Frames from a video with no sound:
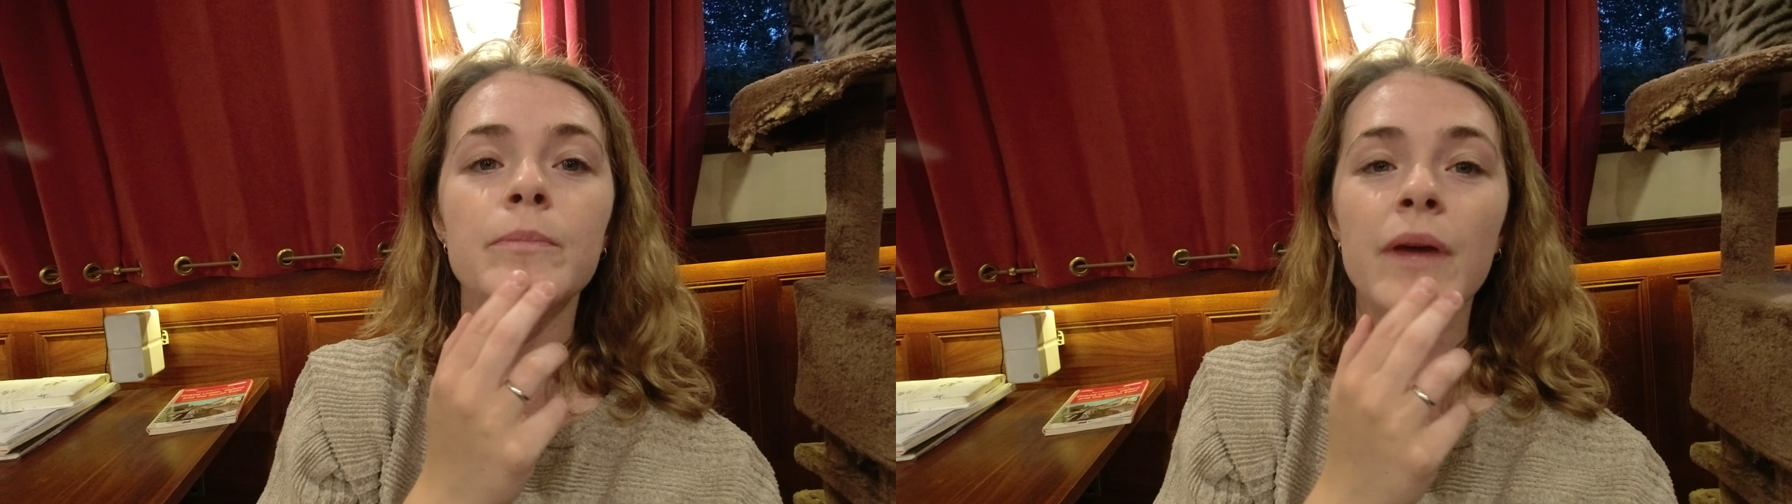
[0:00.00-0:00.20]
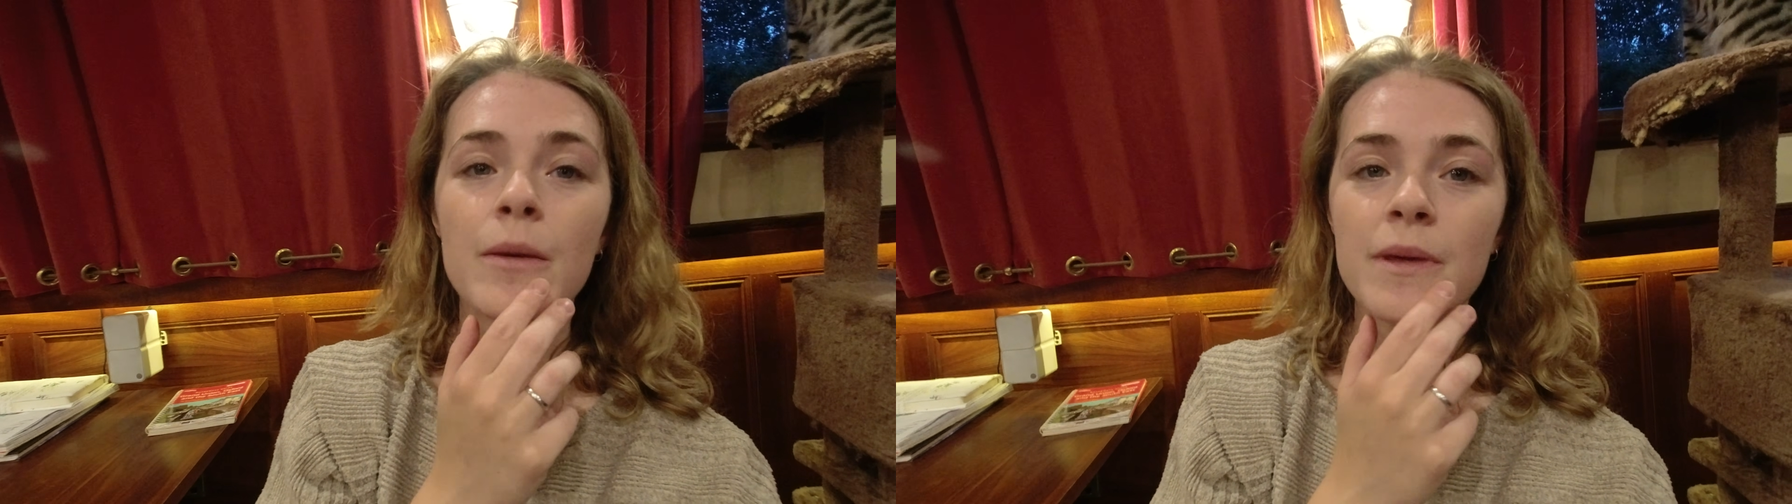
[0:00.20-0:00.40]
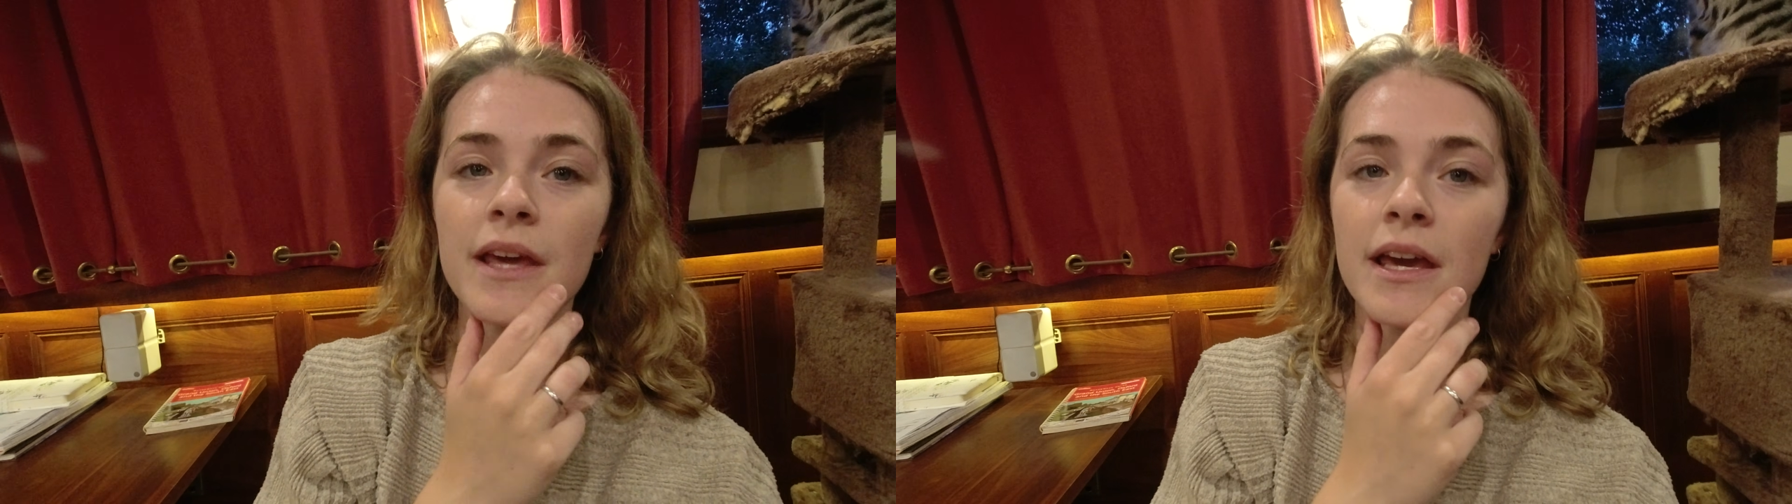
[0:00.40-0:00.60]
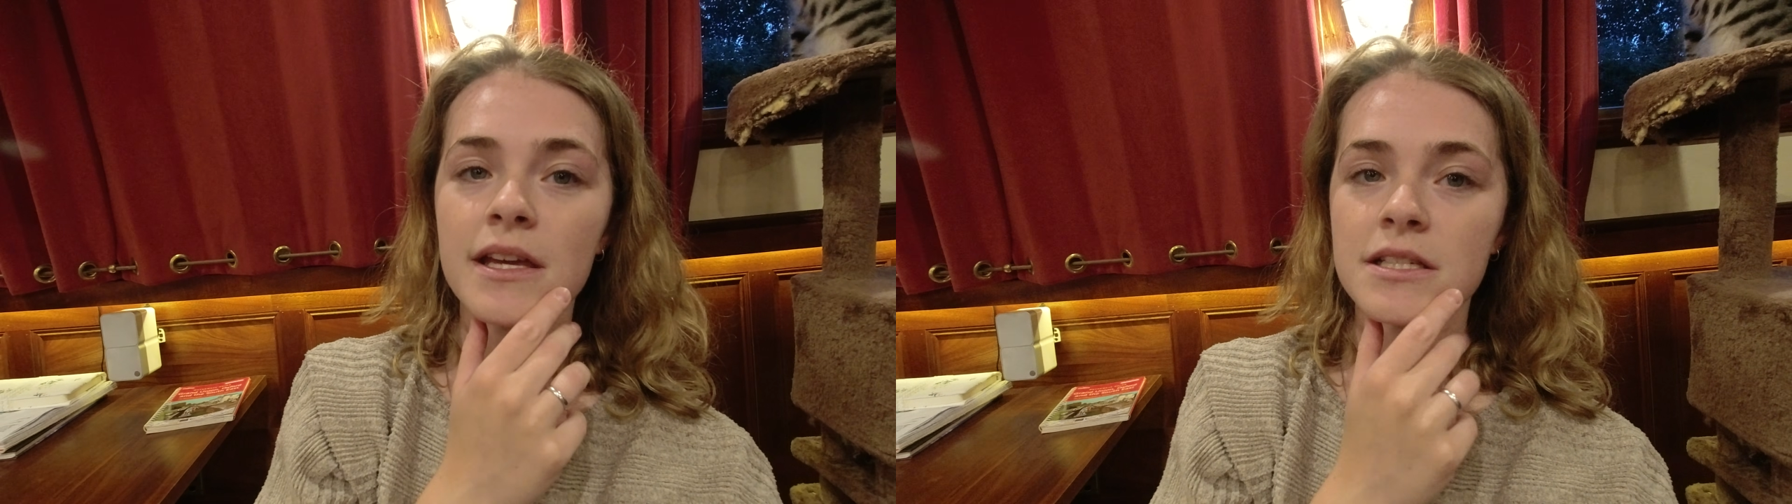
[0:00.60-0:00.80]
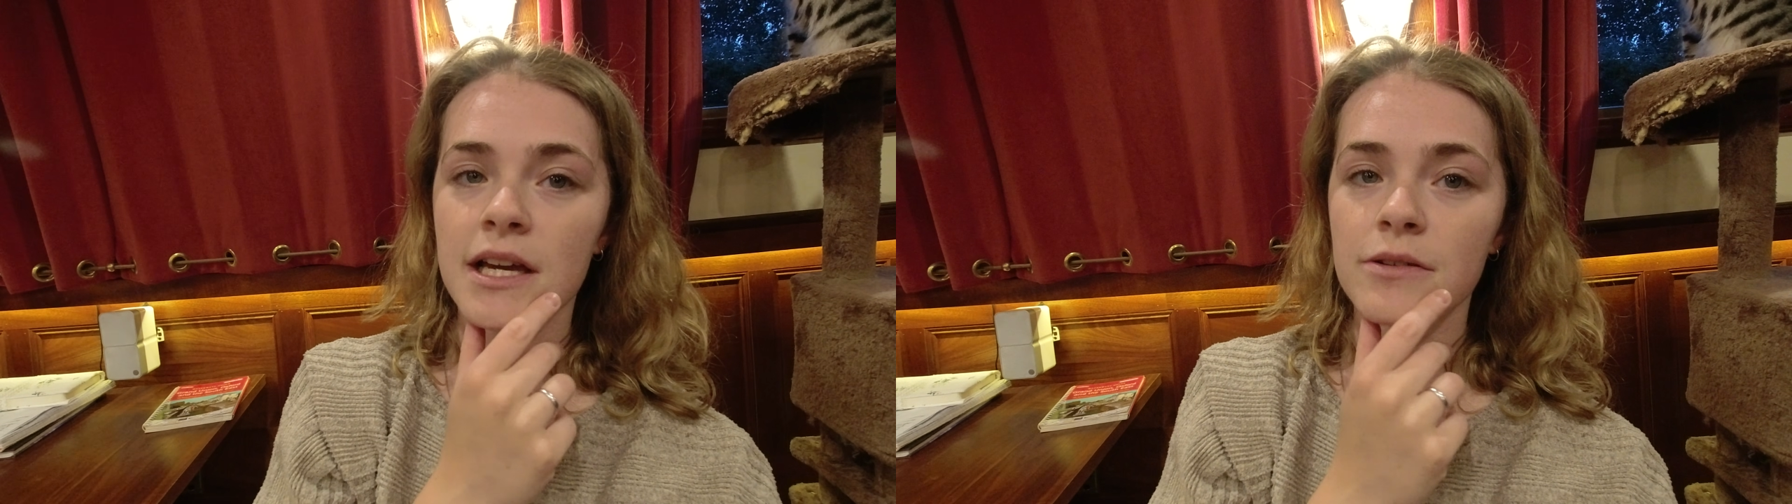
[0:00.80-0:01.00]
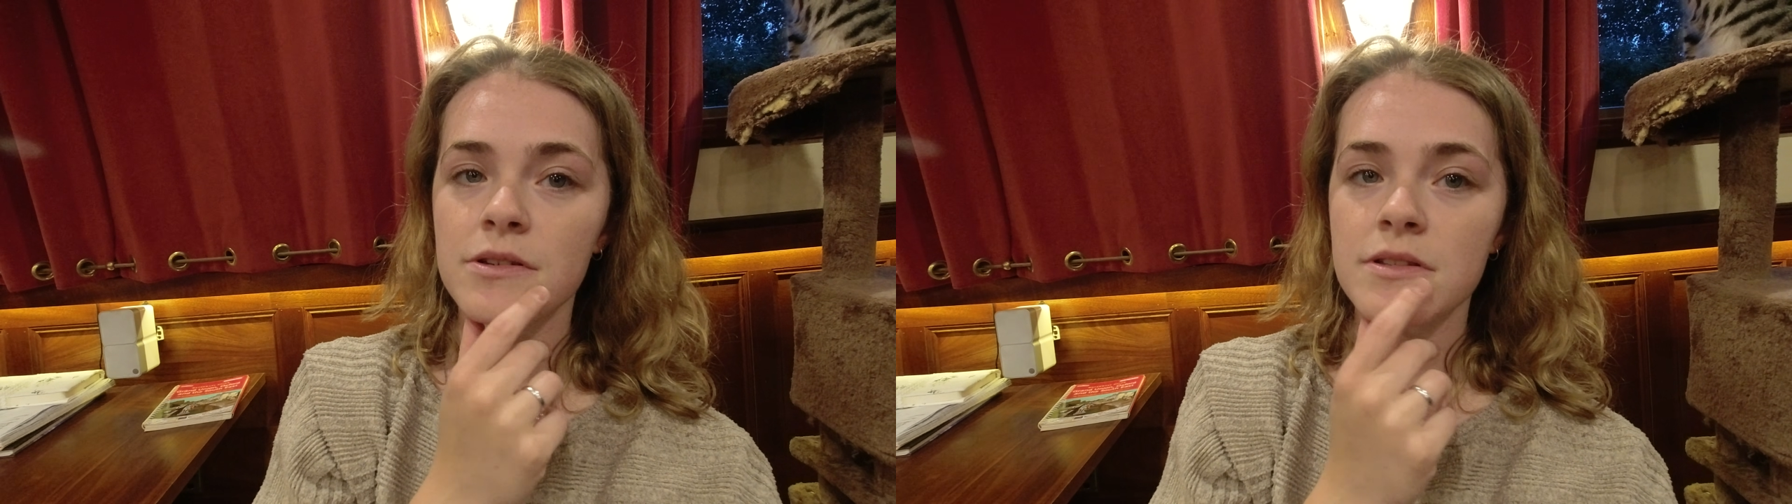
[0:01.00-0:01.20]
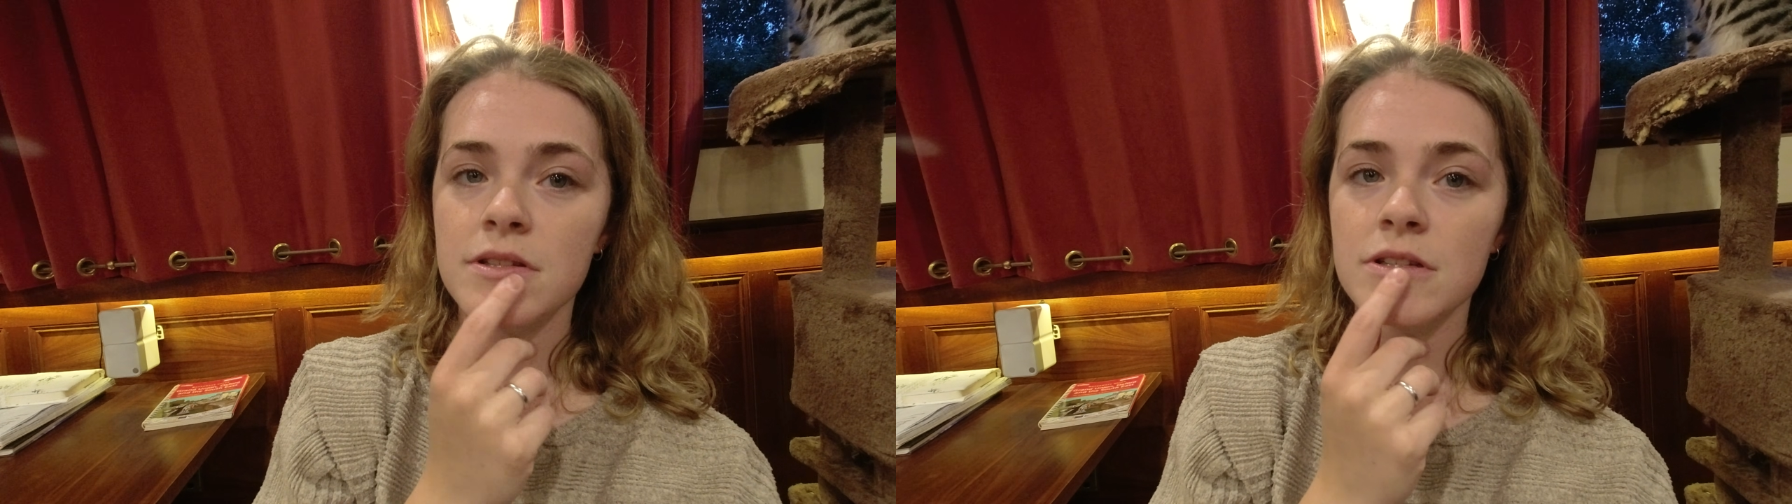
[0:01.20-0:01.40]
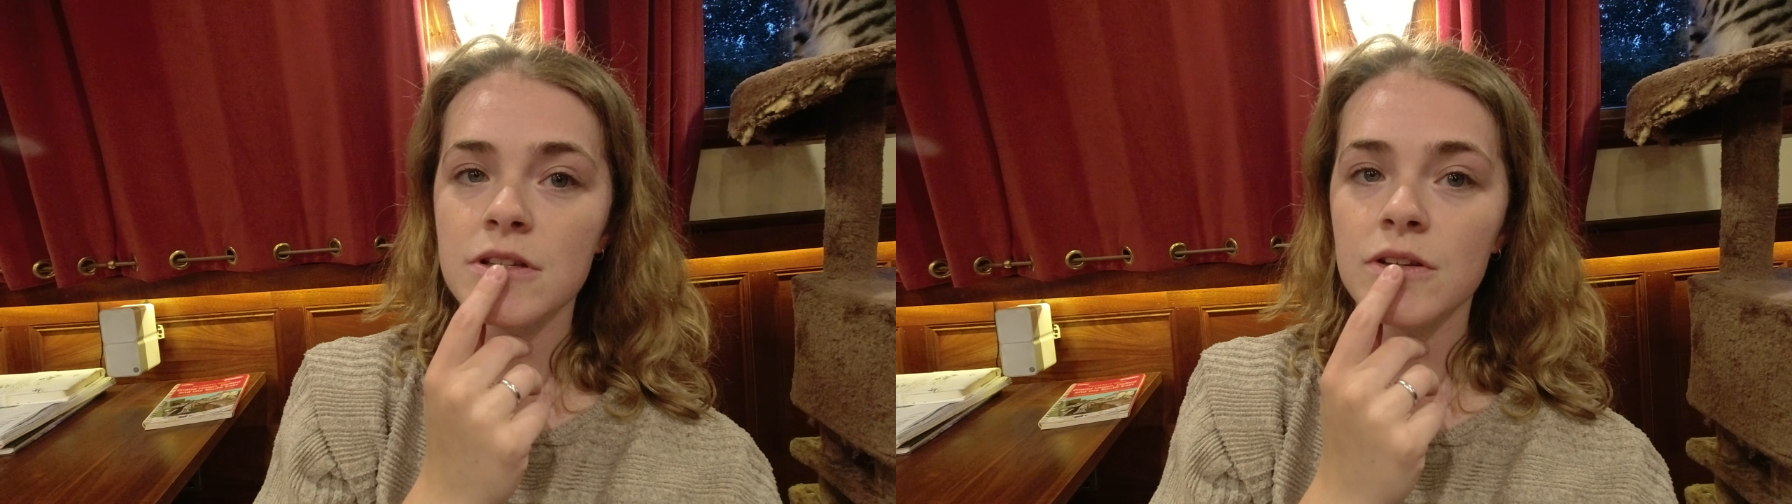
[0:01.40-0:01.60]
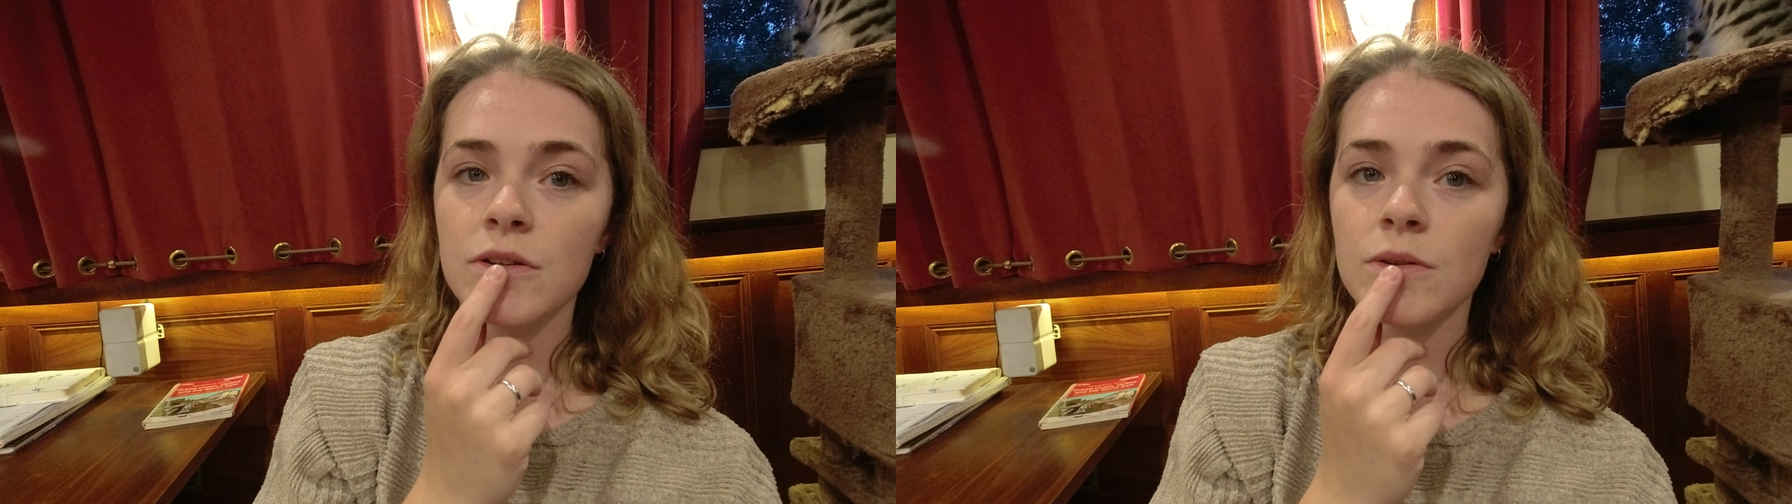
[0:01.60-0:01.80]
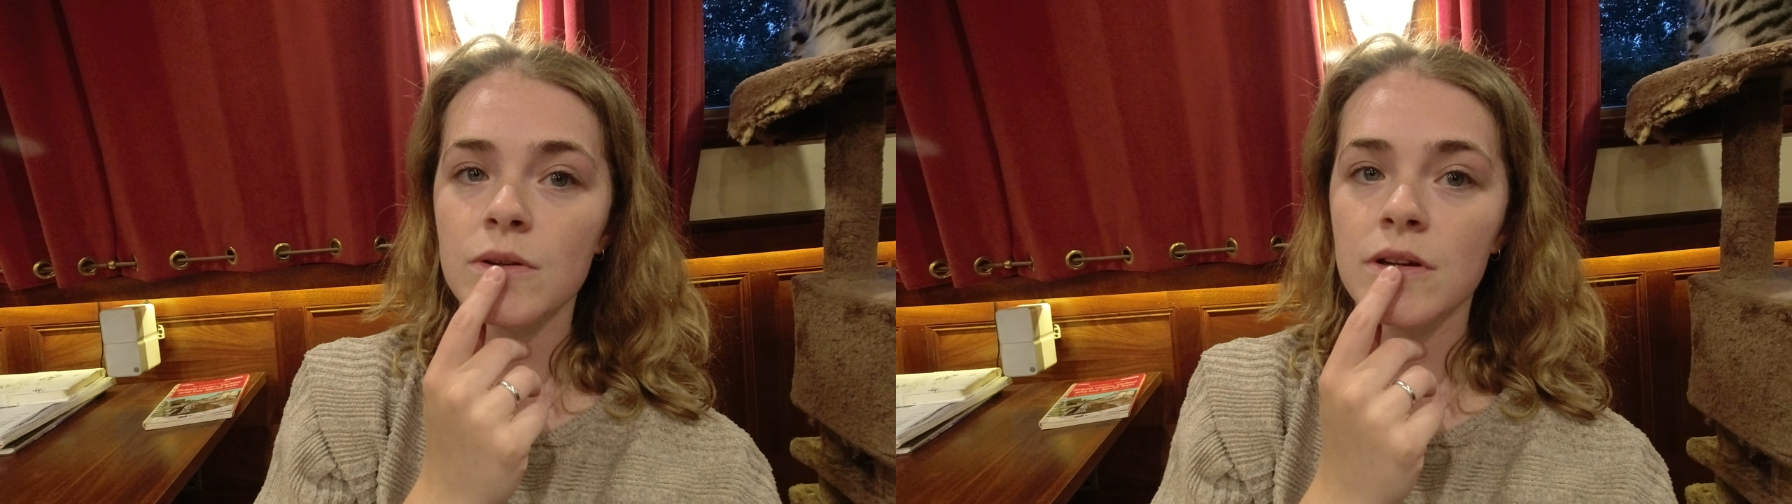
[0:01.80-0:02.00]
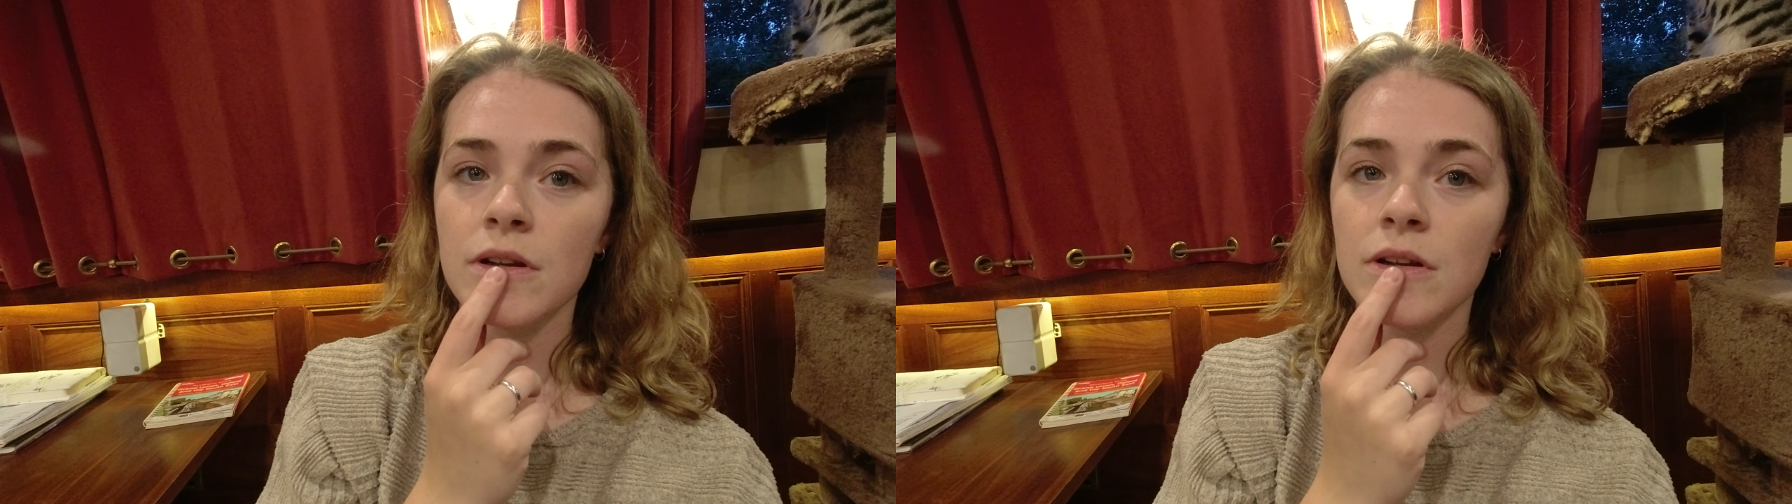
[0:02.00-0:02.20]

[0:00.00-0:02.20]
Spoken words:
maybe 8 hours to do